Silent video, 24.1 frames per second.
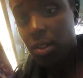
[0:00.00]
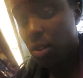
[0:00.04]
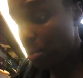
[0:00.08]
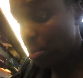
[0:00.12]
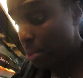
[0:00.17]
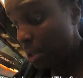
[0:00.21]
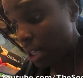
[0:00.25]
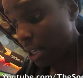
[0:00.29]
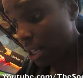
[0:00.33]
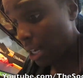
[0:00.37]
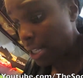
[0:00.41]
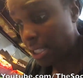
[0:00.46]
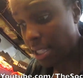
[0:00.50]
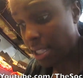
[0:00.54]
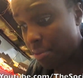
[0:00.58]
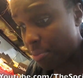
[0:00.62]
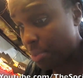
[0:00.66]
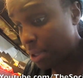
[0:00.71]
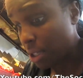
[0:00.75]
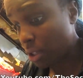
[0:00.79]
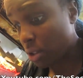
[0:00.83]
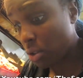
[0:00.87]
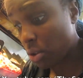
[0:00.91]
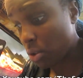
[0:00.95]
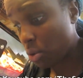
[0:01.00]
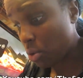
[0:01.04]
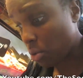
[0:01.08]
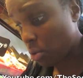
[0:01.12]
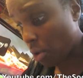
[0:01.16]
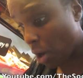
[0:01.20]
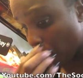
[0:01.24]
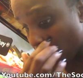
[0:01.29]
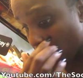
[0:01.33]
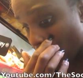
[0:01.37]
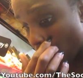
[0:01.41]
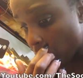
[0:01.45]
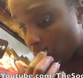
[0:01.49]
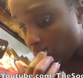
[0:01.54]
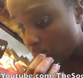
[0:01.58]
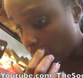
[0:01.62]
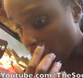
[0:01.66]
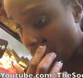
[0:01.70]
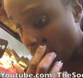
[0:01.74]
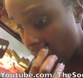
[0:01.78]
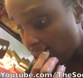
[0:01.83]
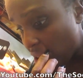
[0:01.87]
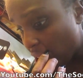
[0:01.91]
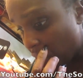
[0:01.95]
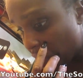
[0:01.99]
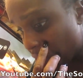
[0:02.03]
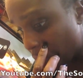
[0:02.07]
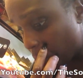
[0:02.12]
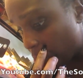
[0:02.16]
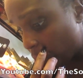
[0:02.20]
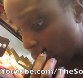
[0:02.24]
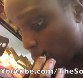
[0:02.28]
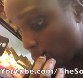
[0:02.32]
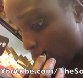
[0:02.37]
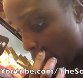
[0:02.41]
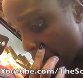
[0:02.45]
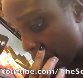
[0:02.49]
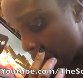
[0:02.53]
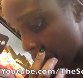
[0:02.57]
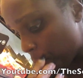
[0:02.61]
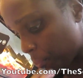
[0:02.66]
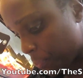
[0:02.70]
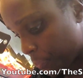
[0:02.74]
so many guys have been cool, although I'd rather get the big one.